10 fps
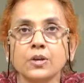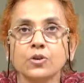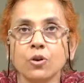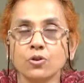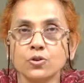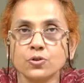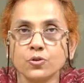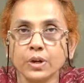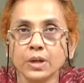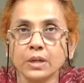Short
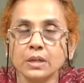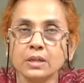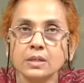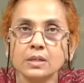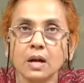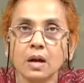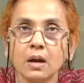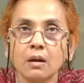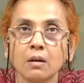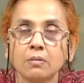story is
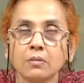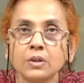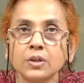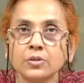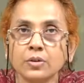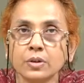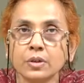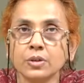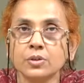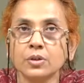a
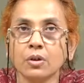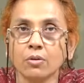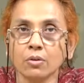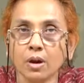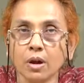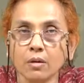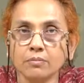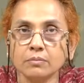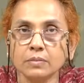literary genre